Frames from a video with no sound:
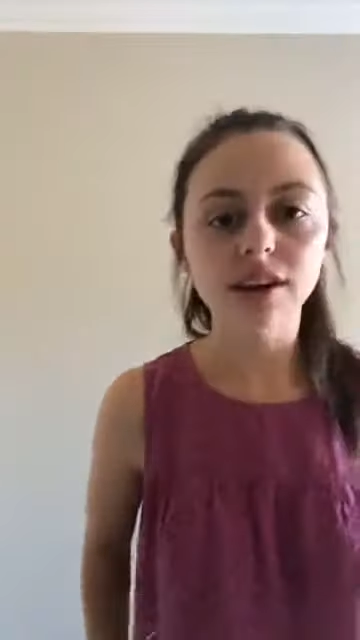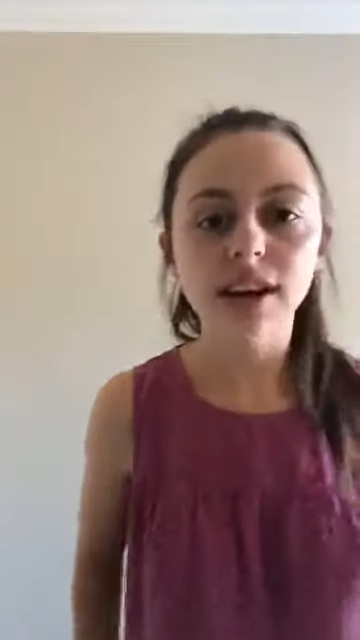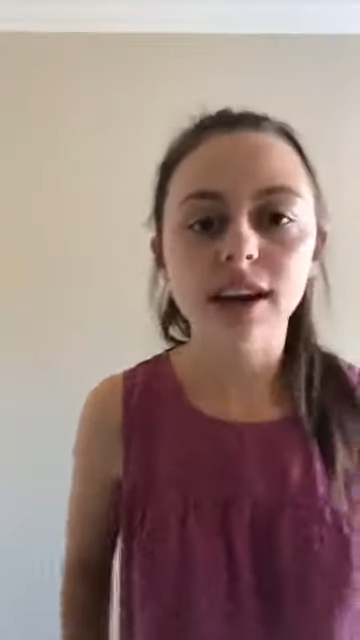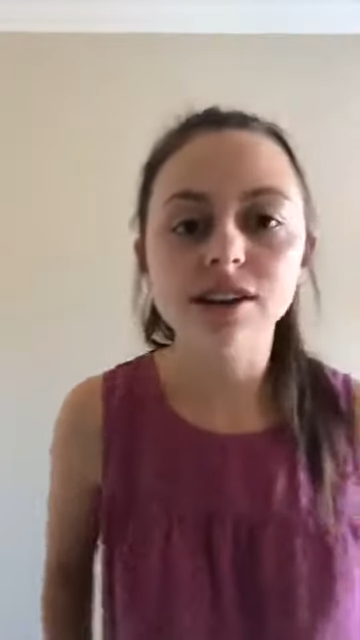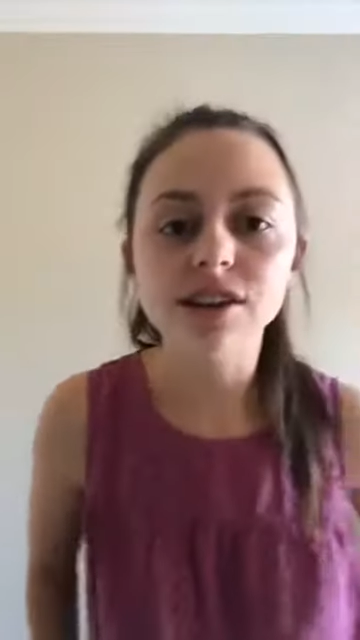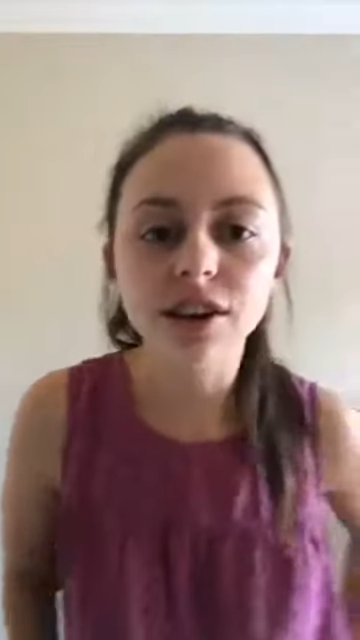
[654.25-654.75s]

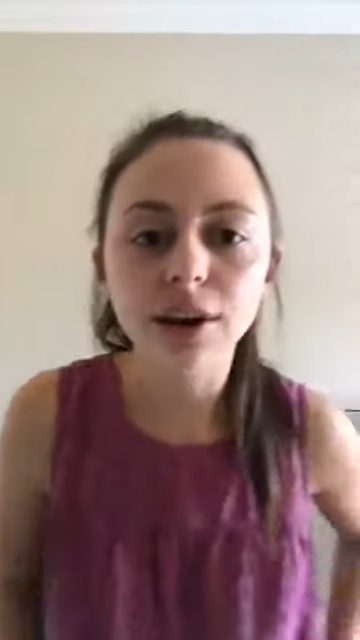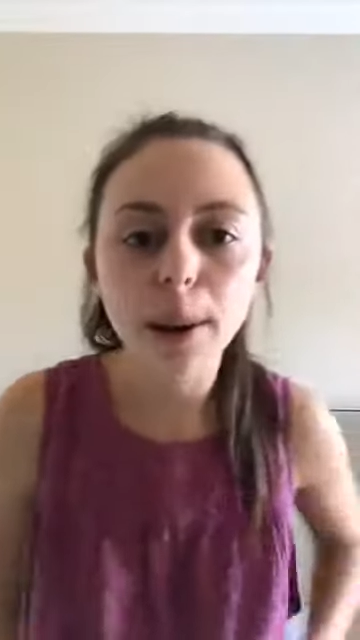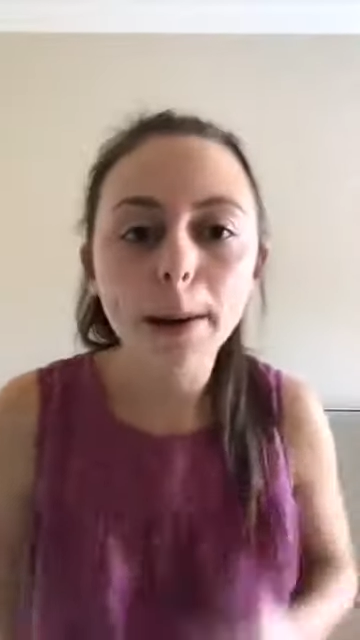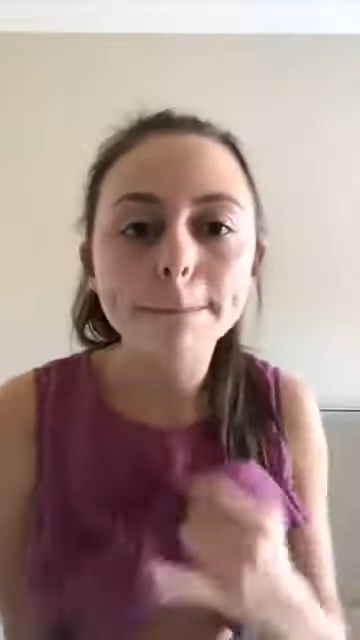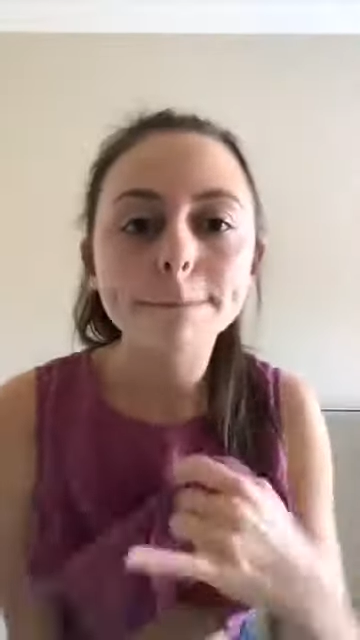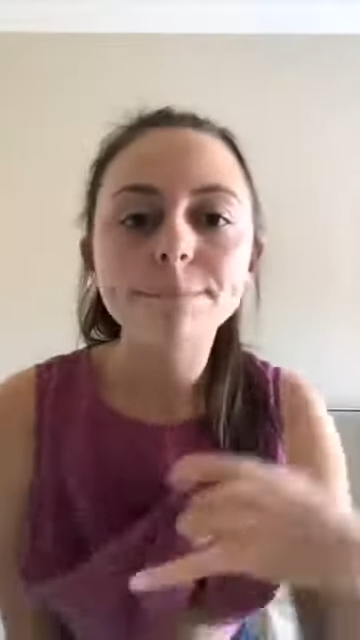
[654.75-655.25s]
Okay, so
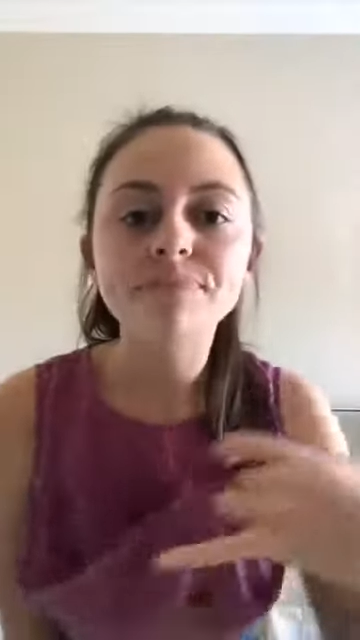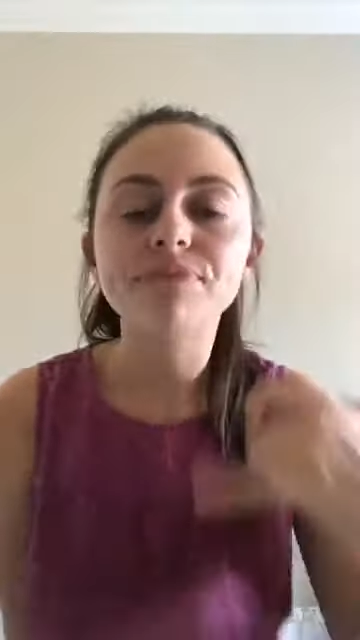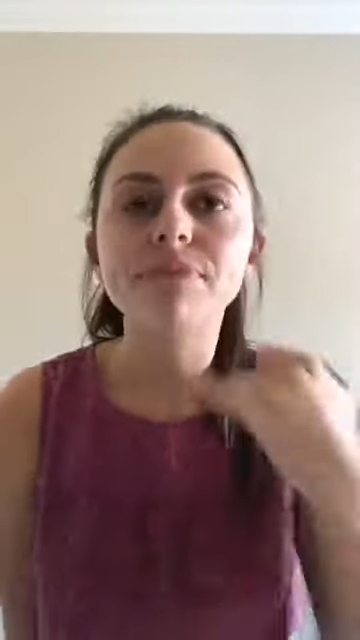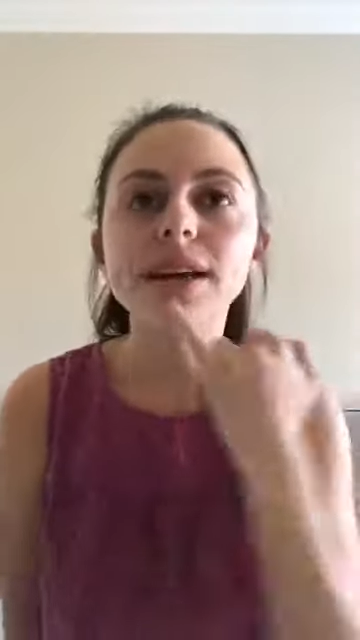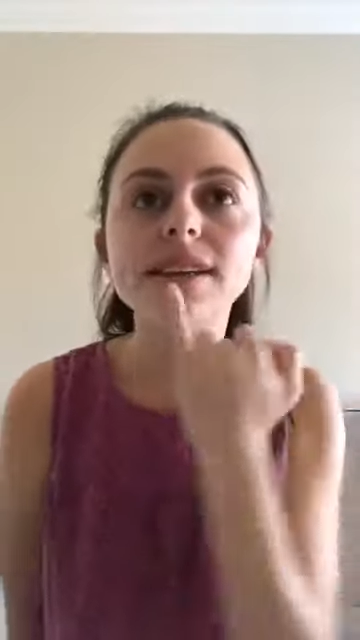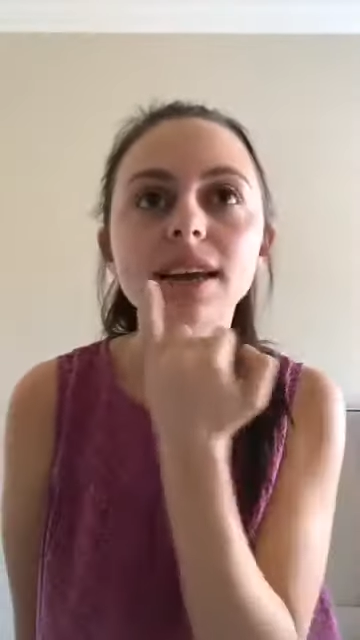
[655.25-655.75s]

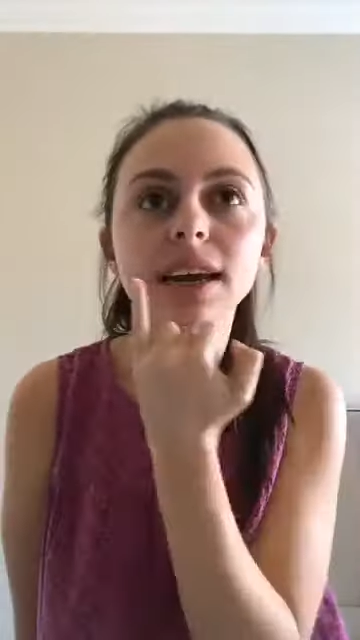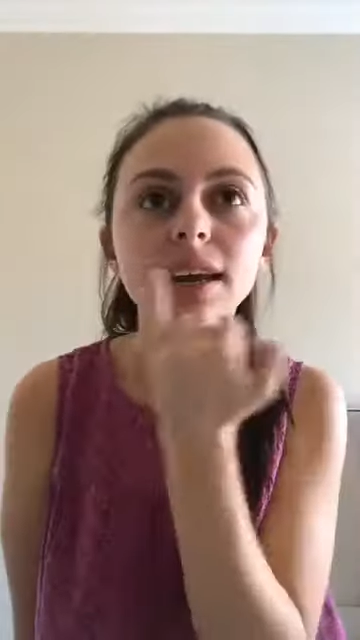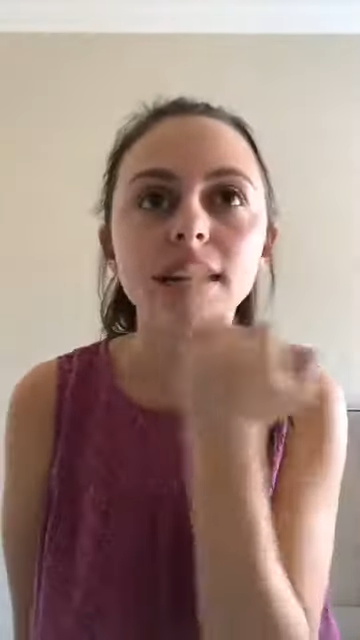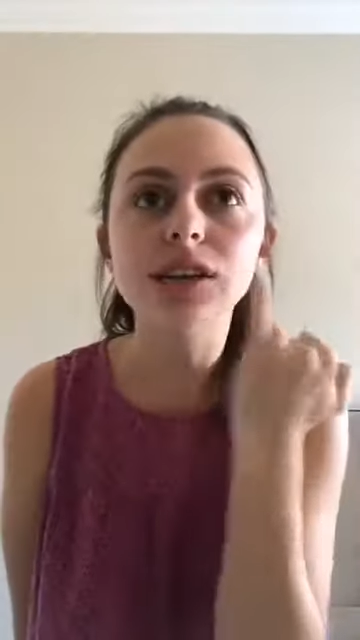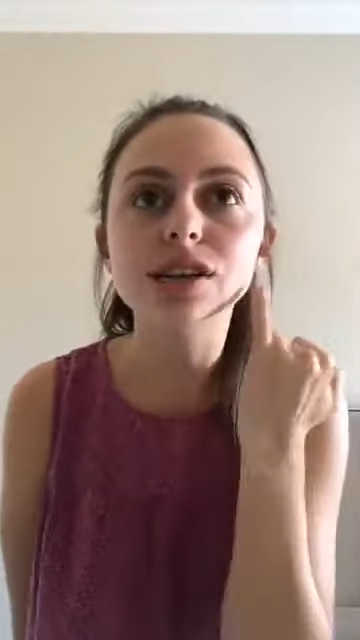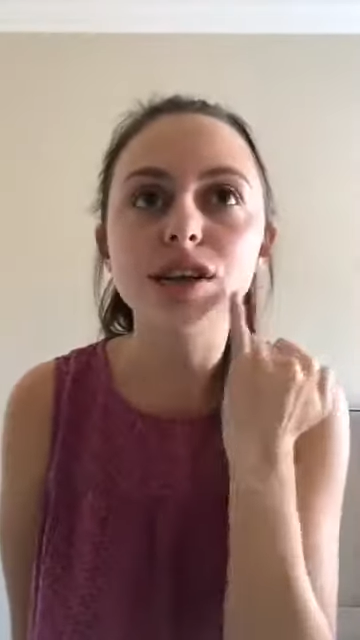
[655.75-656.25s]
my skin
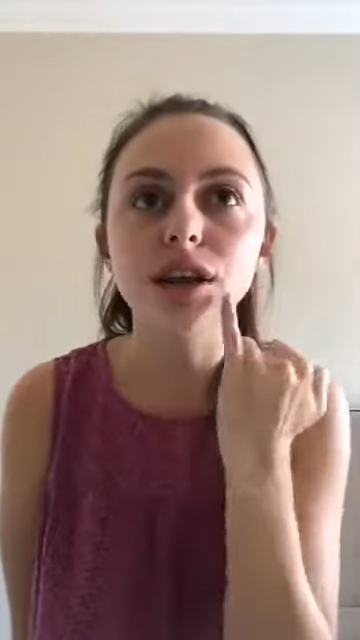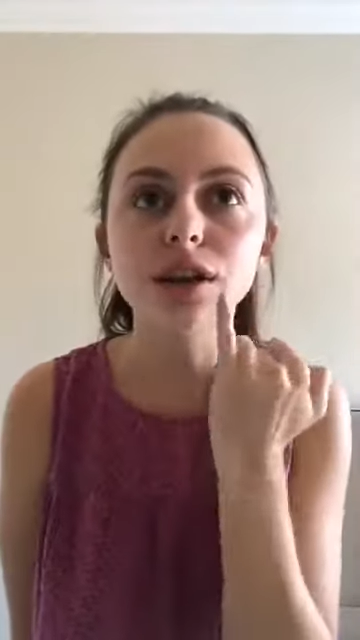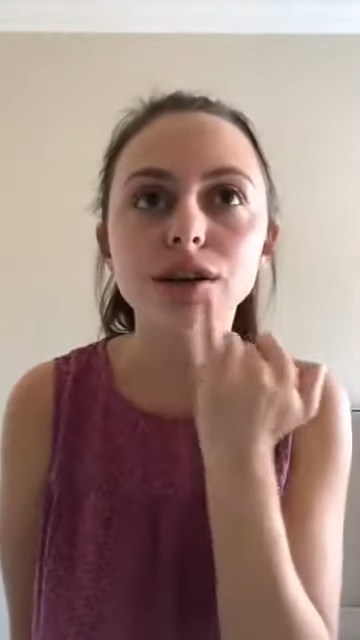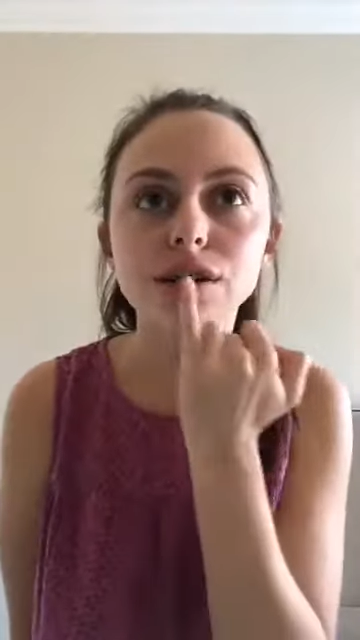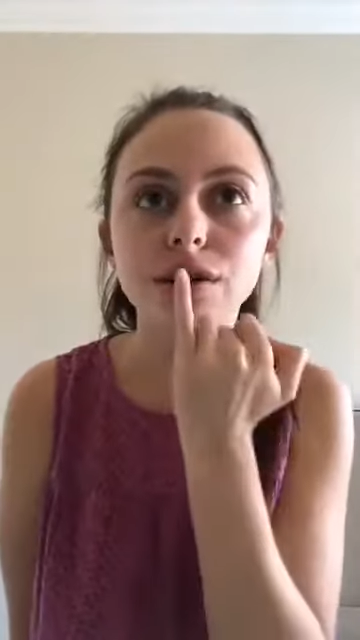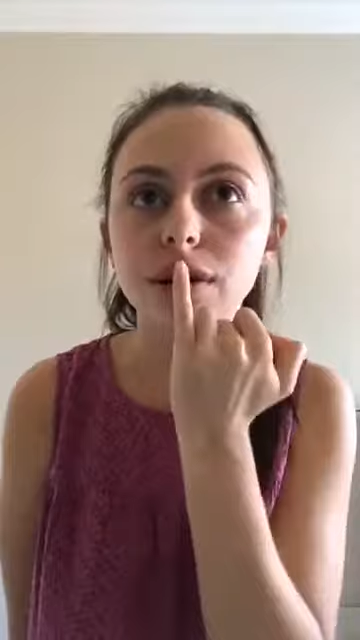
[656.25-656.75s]
is
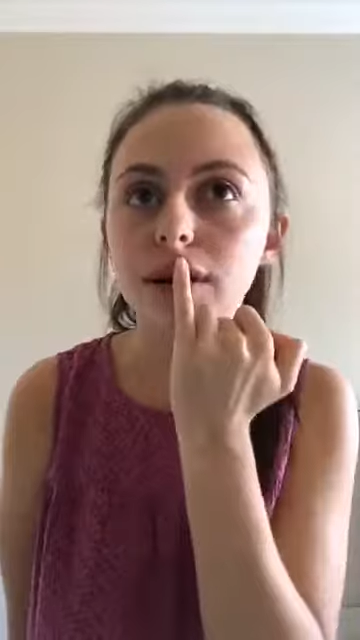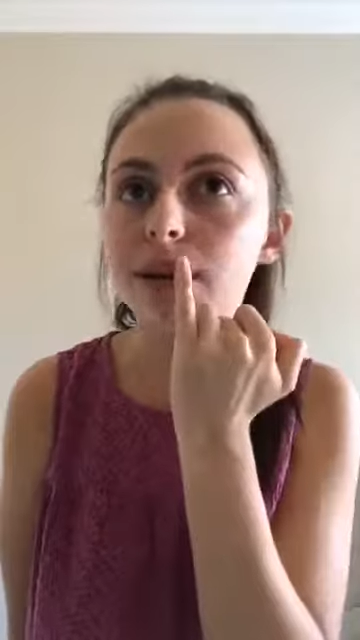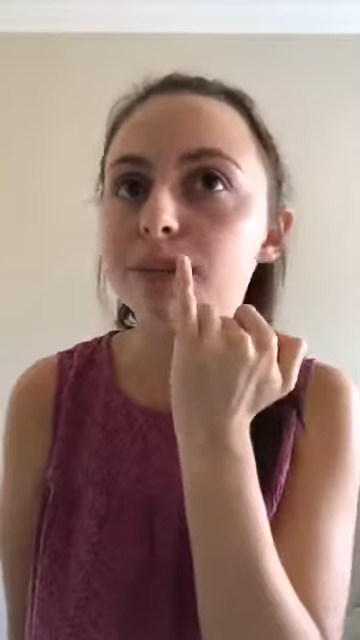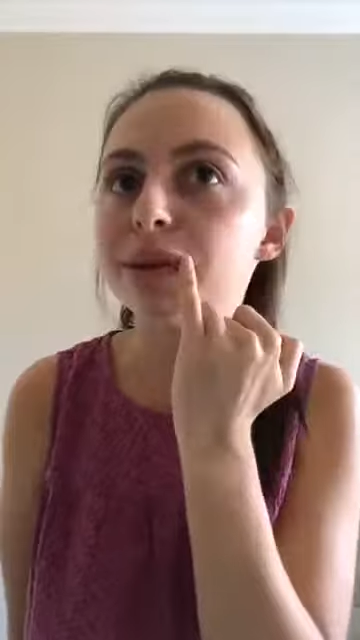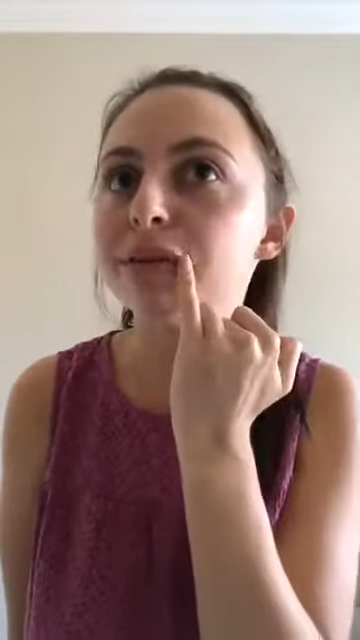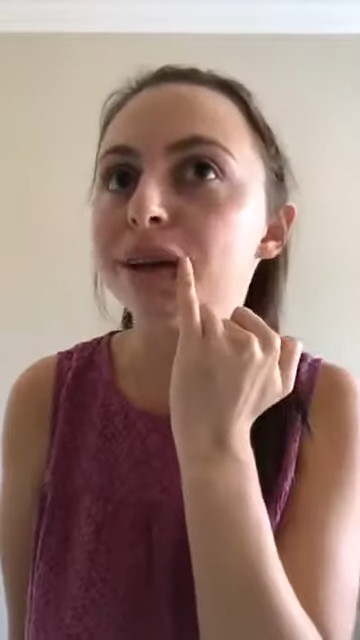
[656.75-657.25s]
starting to go a
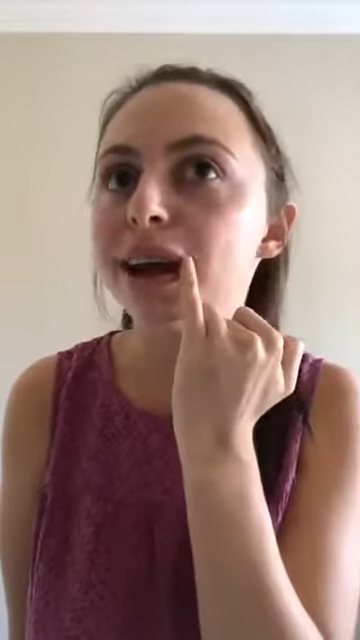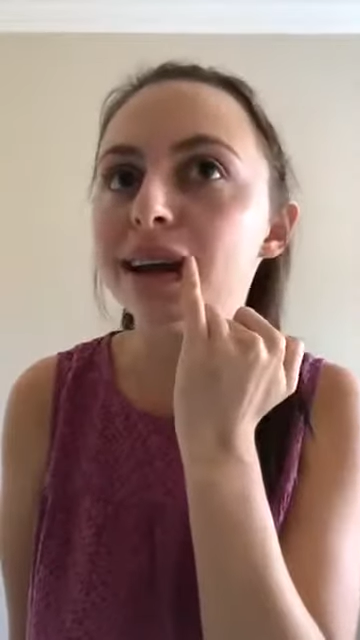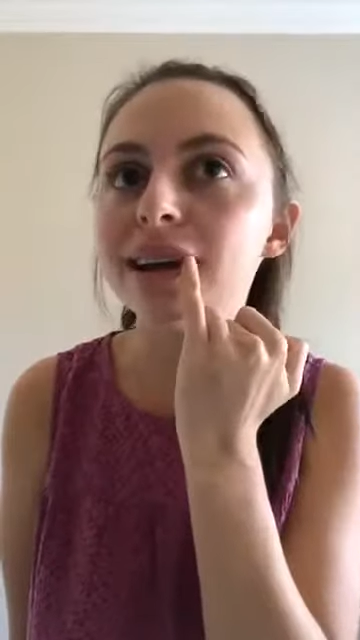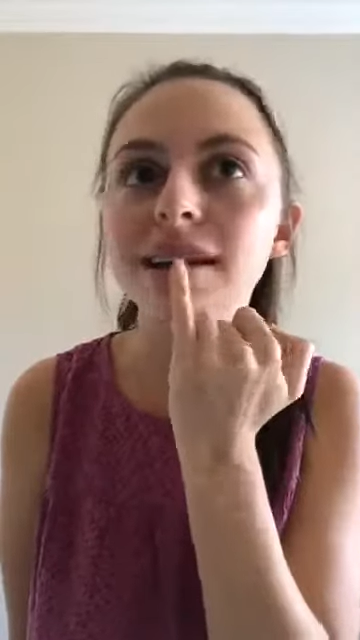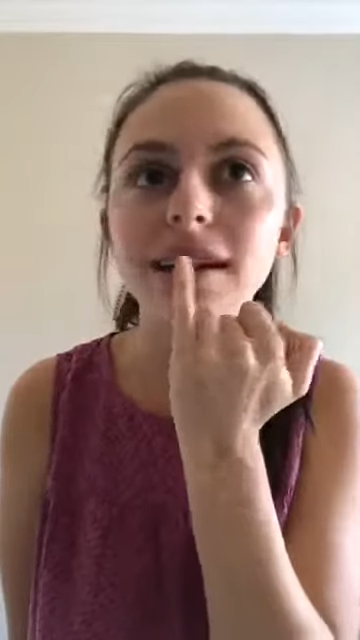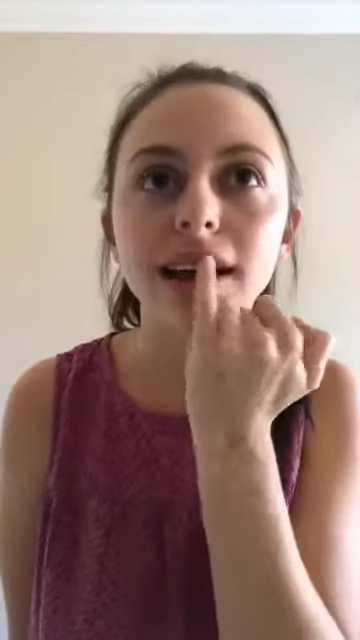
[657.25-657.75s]
little bit
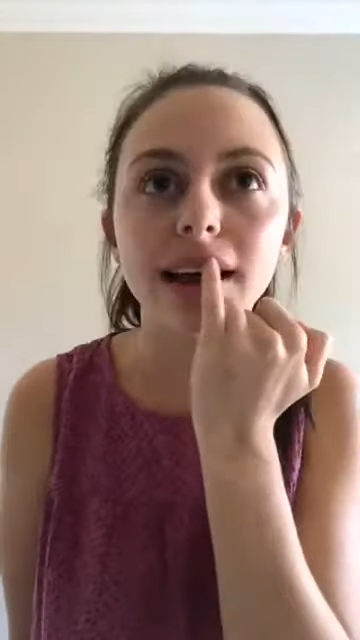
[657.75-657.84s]
red,